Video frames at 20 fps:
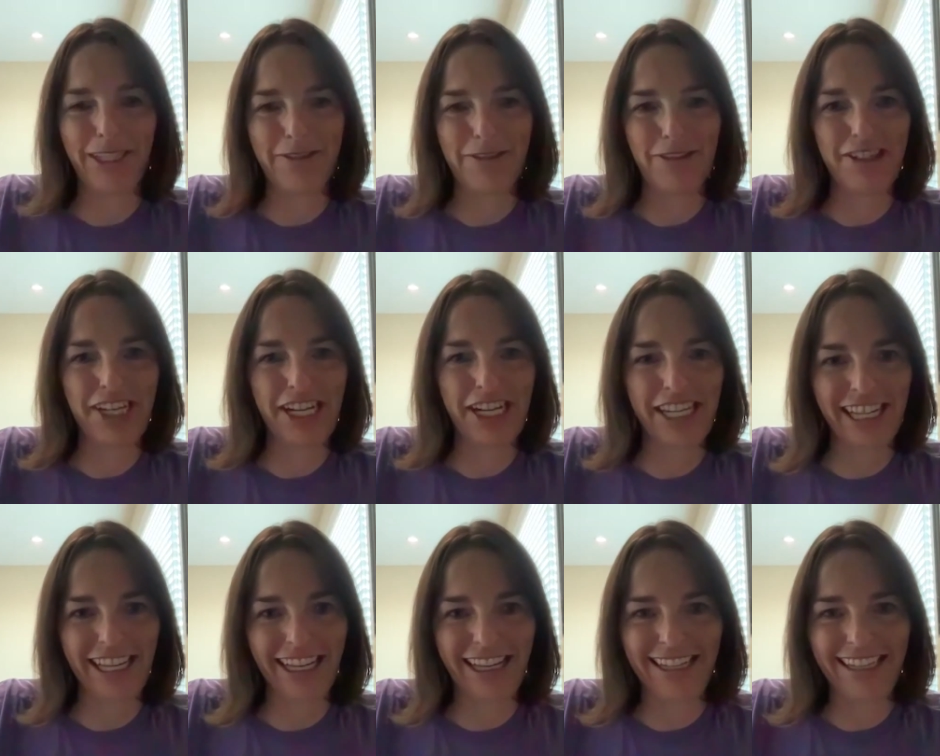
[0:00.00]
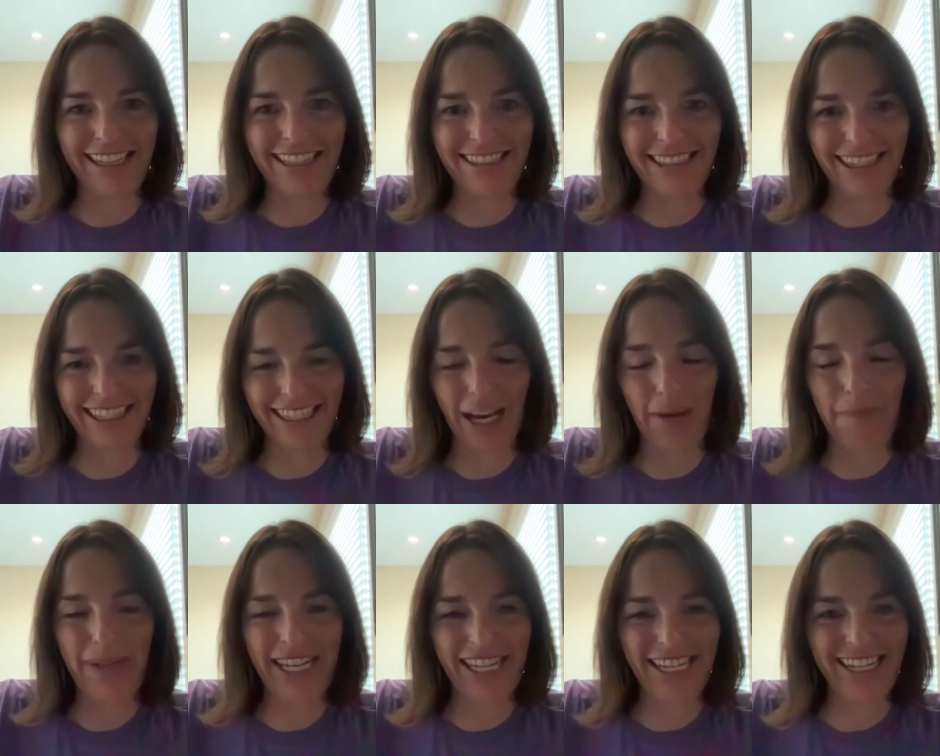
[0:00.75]
and West Virginia is uh,
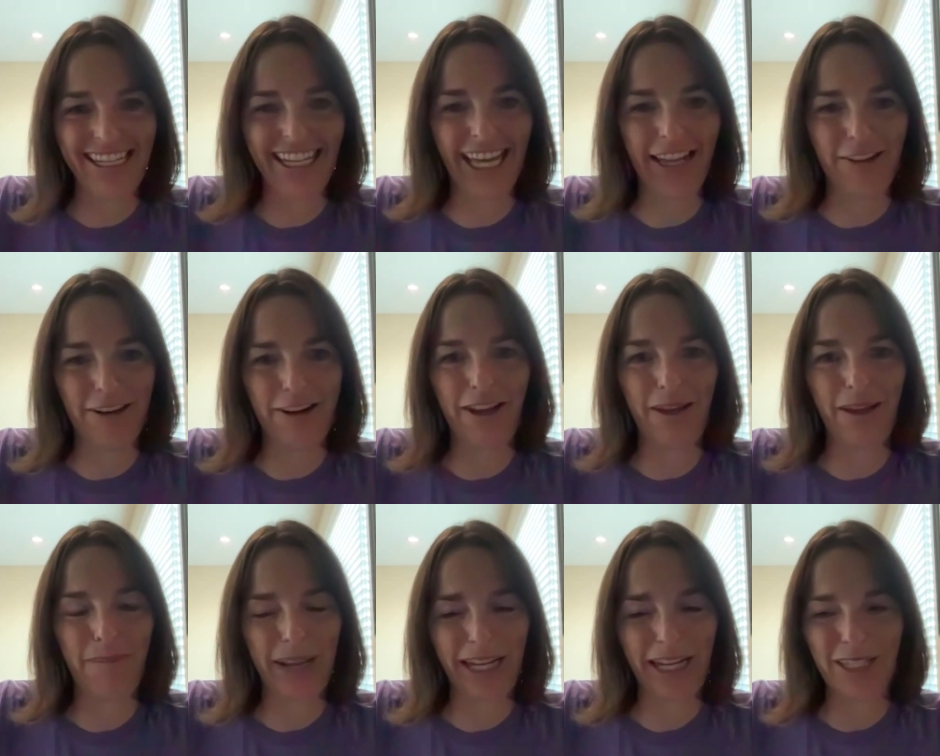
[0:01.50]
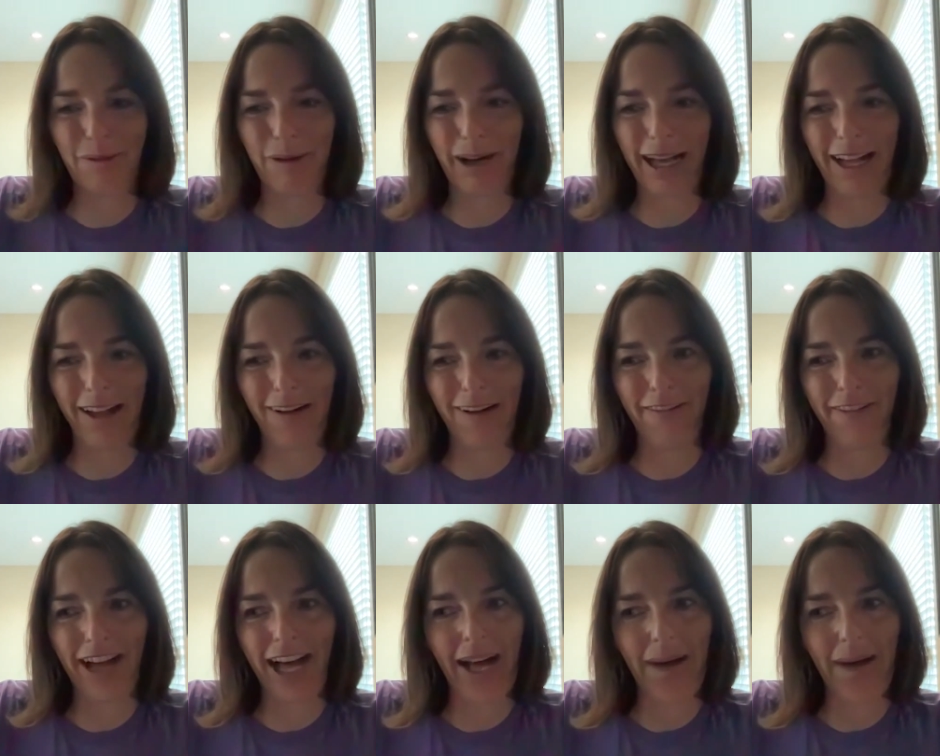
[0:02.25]
coming in together into the Big Twelve.